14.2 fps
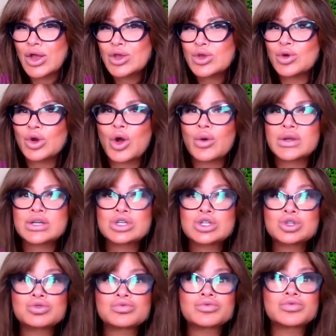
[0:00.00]
you're going
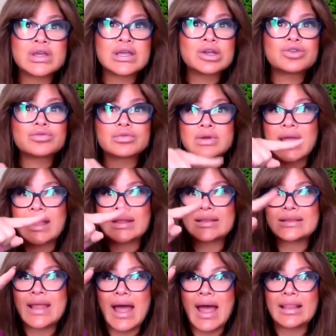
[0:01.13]
to
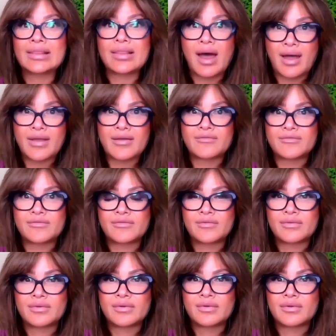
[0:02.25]
recreate that life
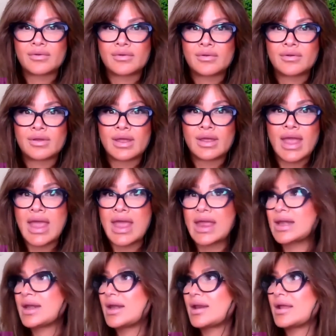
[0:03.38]

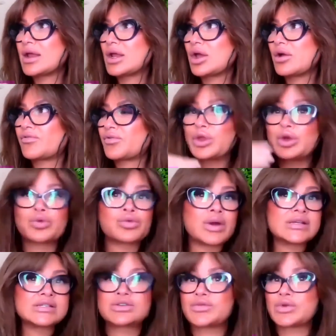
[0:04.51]
and for the
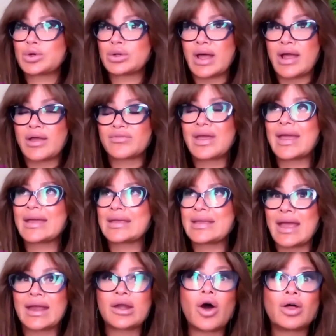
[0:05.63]
rest of your life.
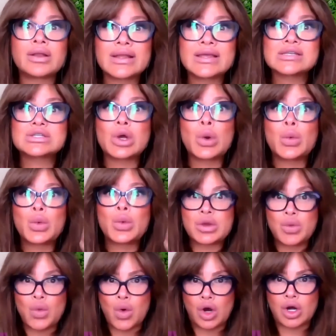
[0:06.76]
Again, unless we
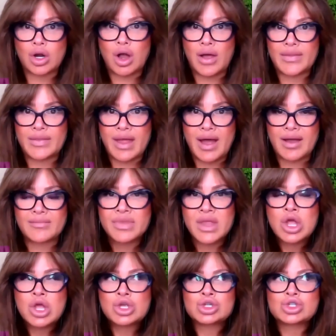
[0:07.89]
work on that.
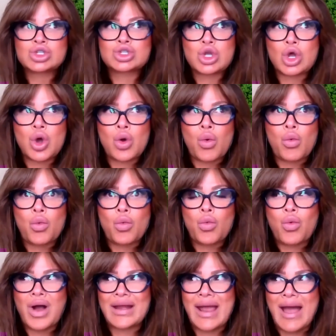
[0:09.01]
So,
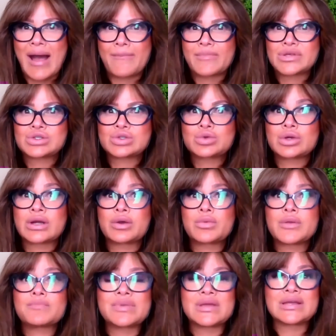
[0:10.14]
what happens? We're going to
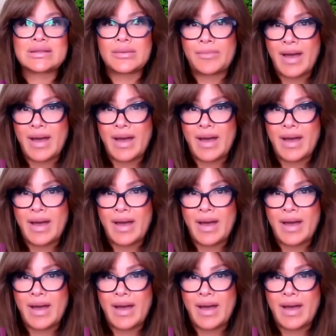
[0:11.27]
repeat the